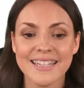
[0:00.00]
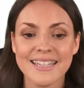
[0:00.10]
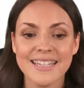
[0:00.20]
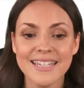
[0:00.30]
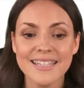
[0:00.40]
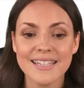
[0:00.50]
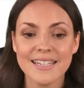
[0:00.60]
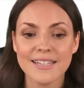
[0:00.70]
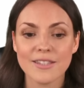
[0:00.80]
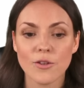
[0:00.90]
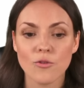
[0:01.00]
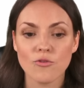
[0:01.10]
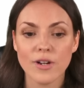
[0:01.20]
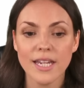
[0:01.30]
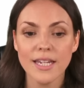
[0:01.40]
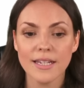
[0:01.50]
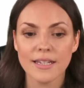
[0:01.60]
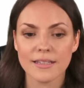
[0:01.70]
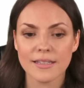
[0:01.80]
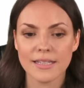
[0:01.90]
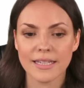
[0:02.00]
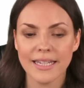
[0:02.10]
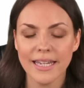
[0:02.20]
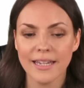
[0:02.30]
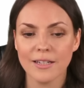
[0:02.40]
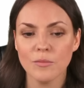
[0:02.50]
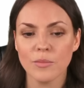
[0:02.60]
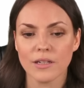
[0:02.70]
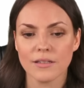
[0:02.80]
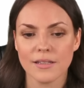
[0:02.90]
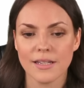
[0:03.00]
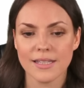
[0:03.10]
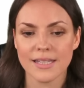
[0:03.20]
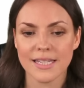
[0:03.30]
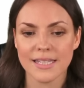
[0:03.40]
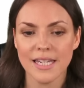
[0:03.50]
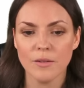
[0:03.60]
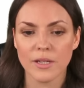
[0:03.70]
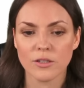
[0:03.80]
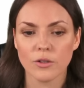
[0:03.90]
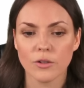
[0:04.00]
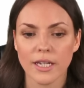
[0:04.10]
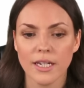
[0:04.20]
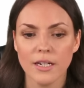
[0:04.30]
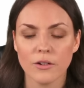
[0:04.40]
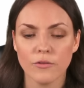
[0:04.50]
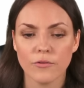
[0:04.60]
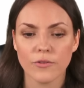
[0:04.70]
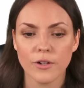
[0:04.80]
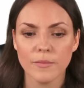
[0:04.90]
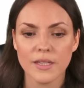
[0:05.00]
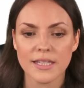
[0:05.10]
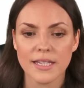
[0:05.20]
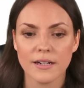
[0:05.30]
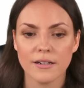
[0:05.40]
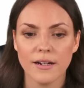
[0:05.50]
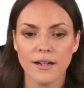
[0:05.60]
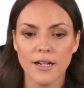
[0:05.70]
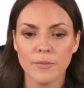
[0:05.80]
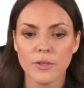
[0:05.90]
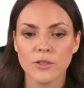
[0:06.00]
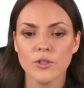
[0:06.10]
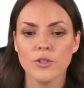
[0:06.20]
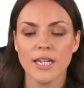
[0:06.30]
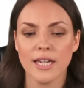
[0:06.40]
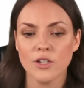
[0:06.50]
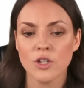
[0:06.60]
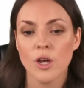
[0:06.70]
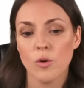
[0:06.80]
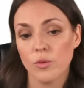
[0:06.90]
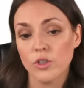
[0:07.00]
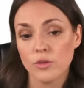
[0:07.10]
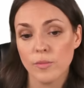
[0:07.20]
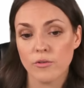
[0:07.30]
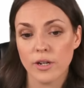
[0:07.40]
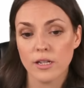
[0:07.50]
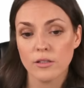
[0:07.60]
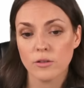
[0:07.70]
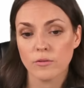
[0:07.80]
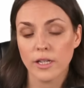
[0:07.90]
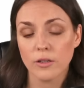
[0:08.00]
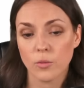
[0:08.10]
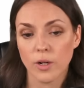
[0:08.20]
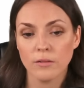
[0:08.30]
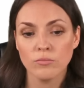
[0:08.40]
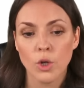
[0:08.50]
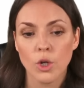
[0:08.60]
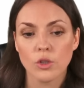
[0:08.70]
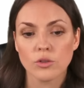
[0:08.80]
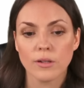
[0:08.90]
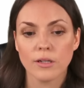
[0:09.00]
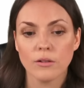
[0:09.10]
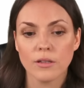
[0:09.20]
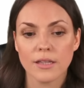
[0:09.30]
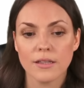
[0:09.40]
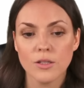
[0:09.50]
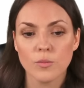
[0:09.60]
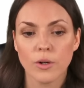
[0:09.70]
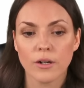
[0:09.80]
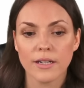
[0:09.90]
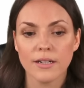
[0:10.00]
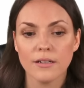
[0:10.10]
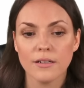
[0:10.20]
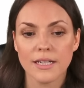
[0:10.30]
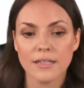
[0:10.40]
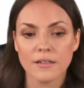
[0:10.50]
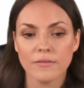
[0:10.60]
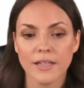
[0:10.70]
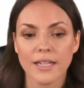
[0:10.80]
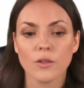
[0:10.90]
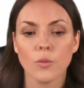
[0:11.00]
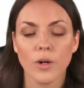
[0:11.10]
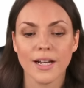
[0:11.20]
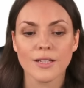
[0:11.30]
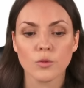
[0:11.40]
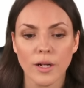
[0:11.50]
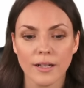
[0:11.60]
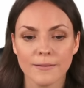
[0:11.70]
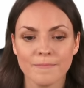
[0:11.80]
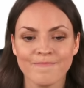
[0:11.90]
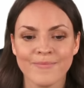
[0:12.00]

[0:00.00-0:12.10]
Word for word: this is the radius again, because it is the same as going here from the center up to the edge, which is my radius of length one. So I know that this part here is of length one as well.